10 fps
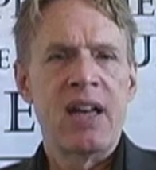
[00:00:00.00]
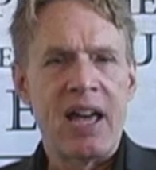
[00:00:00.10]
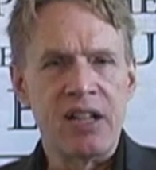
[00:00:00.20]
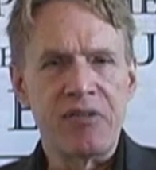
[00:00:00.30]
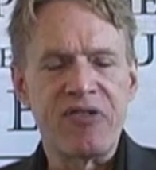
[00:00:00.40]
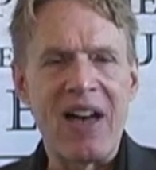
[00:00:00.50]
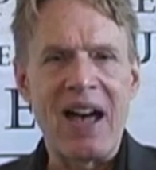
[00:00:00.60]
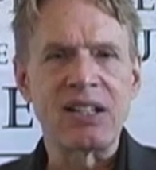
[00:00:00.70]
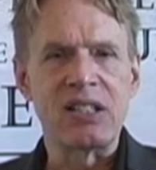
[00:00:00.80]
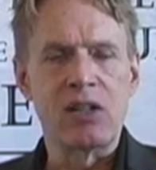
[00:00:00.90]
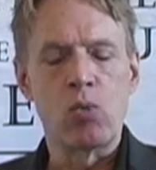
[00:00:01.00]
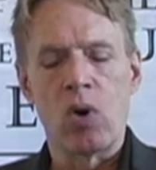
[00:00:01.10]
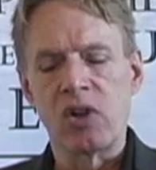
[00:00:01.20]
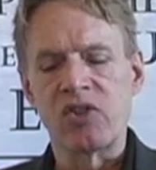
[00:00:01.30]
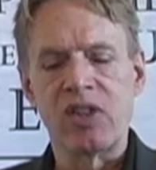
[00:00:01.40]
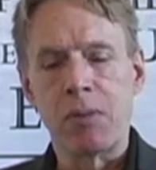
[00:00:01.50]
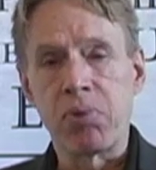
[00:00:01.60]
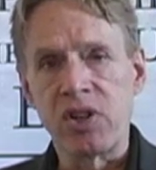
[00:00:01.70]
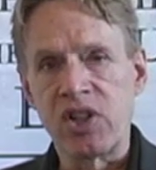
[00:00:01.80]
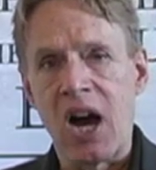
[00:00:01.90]
And in fact, it was the
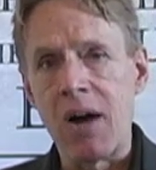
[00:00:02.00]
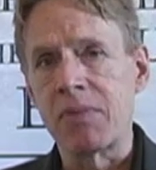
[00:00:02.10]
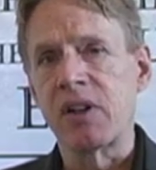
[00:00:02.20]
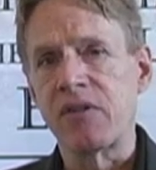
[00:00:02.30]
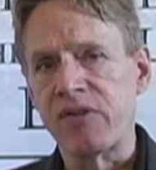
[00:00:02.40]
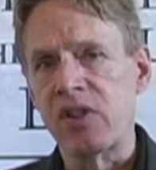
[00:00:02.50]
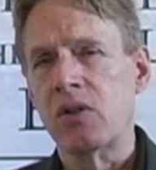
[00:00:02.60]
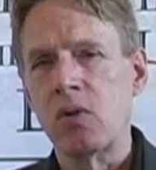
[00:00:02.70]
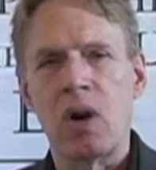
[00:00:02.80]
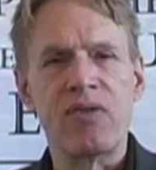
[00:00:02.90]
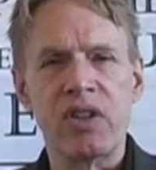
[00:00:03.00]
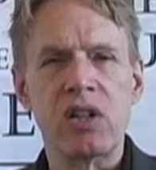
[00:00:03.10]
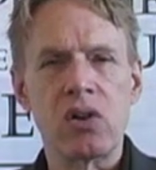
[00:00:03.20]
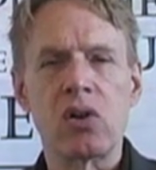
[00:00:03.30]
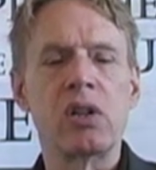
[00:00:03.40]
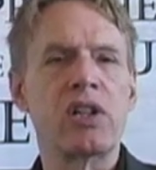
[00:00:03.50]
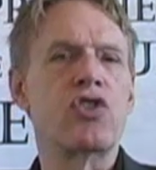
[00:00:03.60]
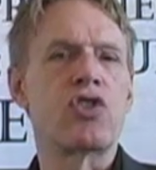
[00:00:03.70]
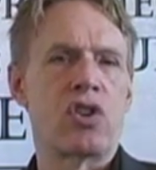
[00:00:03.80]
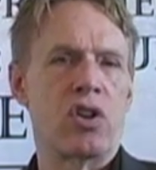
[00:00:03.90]
predominant view of the early
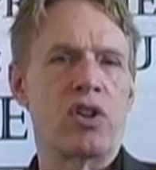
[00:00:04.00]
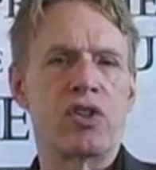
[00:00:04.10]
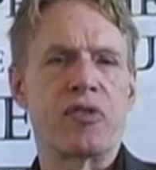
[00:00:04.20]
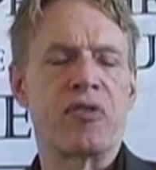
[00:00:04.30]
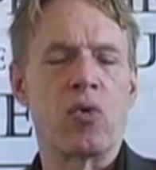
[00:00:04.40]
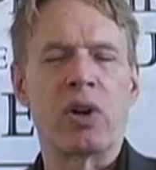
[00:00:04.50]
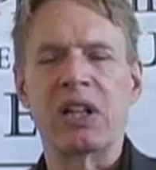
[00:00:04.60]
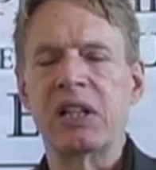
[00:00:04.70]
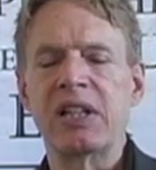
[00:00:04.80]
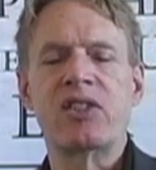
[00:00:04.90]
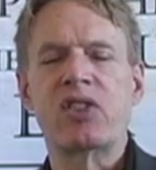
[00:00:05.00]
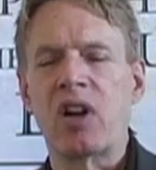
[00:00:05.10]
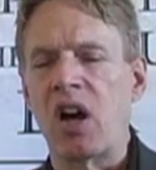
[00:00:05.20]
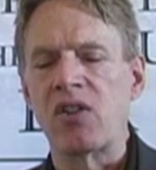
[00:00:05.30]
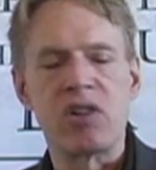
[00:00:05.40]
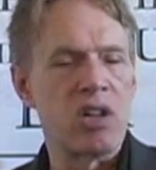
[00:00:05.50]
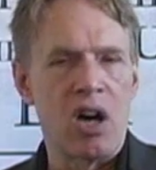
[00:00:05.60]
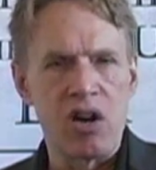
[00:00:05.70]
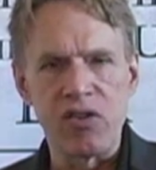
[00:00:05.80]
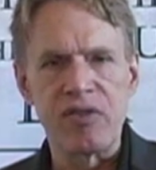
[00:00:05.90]
church for at least 100 or
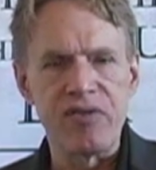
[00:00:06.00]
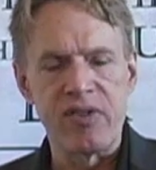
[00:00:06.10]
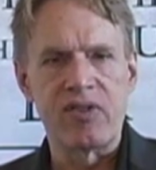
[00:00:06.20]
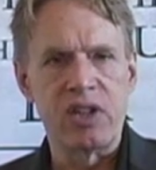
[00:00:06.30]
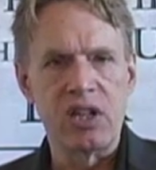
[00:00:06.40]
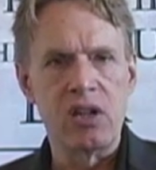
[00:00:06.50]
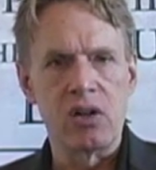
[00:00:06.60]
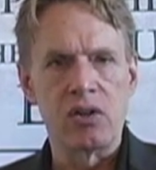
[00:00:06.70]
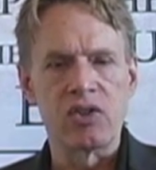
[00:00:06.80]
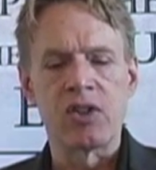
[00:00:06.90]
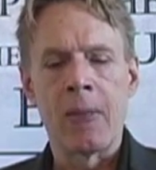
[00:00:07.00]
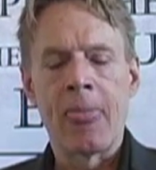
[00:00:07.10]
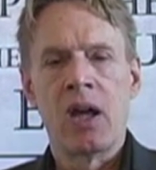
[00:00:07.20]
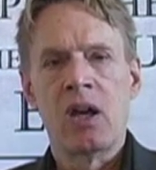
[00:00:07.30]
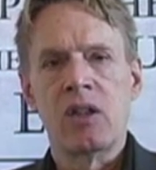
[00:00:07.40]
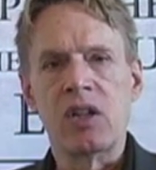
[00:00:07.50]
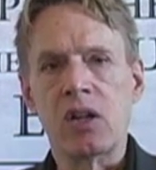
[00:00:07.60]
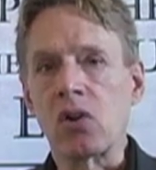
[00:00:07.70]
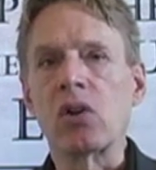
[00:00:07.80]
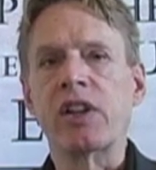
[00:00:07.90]
150 years.
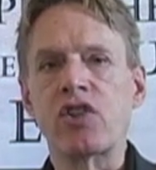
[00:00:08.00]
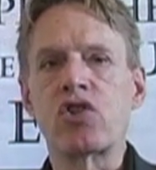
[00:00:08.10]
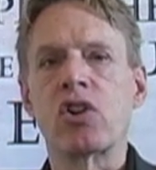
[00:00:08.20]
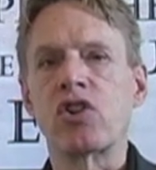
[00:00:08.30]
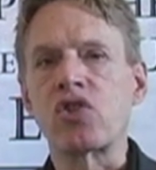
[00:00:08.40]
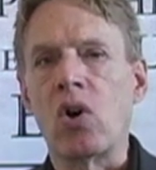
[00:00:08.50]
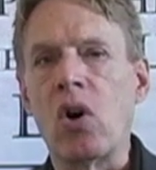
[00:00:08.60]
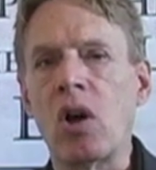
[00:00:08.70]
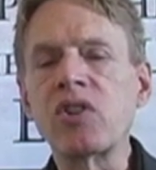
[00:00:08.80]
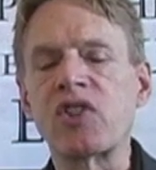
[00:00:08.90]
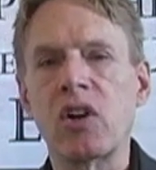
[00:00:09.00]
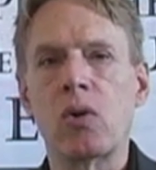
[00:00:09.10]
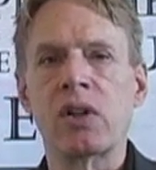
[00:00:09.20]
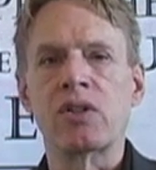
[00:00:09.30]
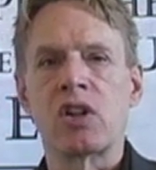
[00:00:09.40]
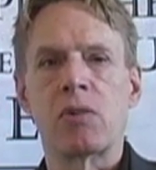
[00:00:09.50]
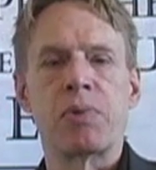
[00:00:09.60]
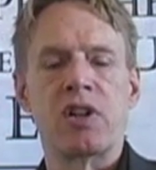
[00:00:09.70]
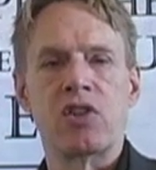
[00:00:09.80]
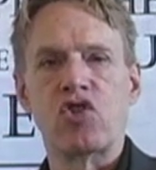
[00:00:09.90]
The early church also
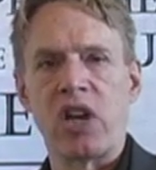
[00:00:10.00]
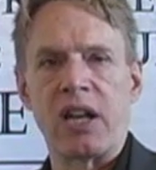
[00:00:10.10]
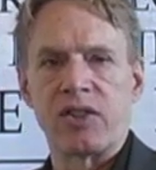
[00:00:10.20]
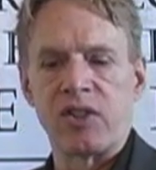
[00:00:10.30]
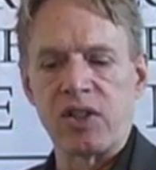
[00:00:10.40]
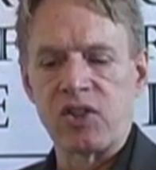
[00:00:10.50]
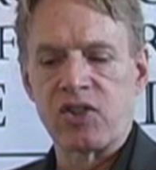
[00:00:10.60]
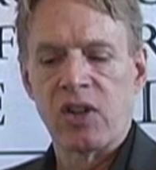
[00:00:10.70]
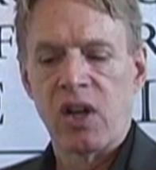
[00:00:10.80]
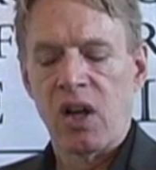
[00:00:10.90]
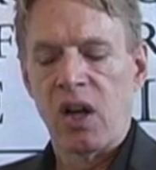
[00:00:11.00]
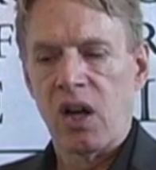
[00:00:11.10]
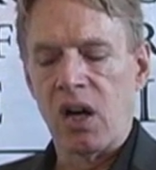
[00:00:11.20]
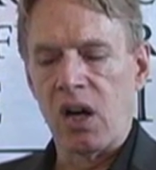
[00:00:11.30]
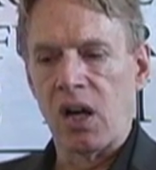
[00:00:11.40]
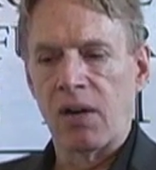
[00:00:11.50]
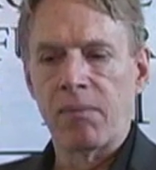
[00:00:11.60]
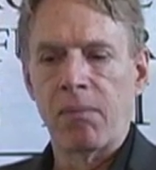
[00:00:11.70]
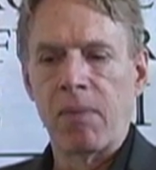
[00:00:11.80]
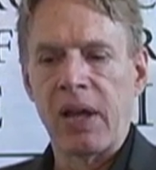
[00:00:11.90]
interpreted Genesis
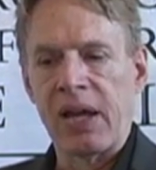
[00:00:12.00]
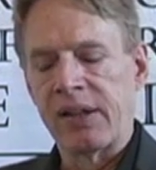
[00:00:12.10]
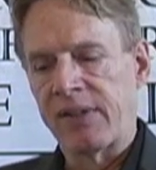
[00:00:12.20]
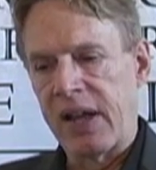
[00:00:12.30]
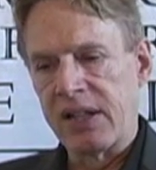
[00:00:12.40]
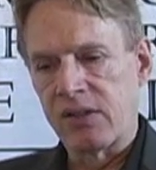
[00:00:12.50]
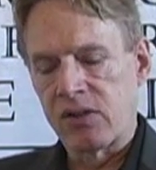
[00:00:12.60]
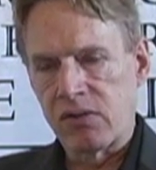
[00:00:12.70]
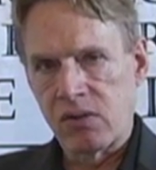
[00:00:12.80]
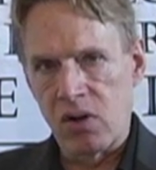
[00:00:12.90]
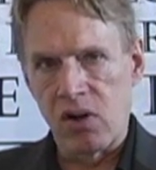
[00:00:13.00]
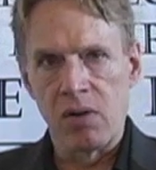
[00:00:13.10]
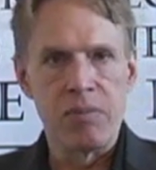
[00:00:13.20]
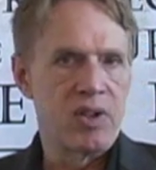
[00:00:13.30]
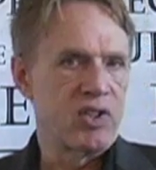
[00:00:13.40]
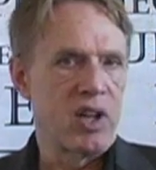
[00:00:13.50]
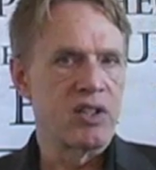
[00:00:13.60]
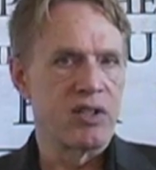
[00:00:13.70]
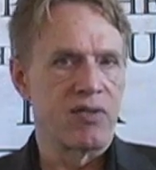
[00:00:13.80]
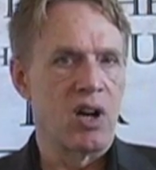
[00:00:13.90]
and that term, the
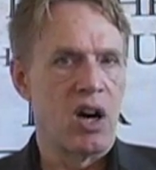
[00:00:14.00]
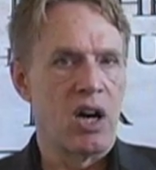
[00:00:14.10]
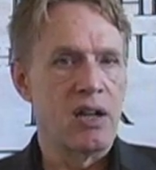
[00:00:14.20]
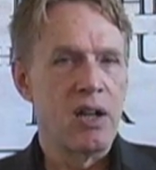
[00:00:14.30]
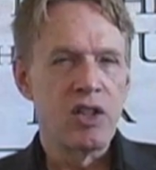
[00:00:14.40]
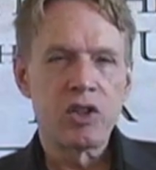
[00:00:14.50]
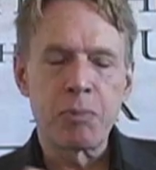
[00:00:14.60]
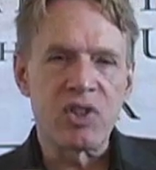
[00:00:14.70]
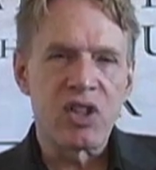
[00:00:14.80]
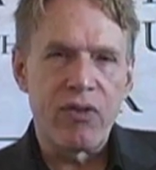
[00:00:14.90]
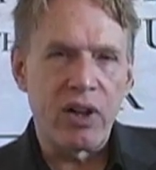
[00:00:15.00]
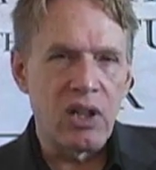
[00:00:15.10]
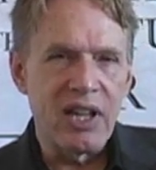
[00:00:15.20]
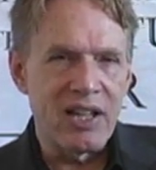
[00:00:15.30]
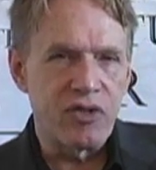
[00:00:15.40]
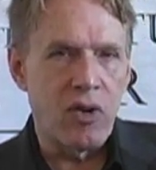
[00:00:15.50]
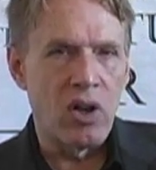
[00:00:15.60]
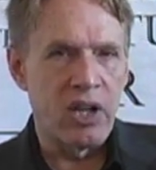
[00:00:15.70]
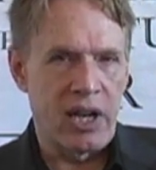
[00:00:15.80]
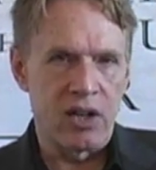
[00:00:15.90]
sons of God, specifically as
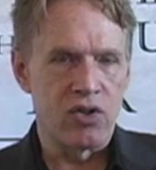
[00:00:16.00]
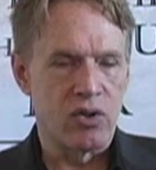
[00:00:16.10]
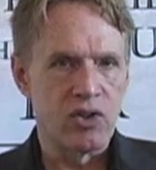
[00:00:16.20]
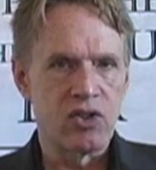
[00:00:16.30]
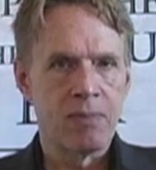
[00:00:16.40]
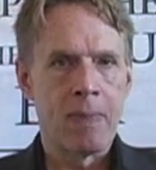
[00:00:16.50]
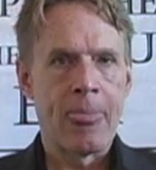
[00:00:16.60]
fallen angels.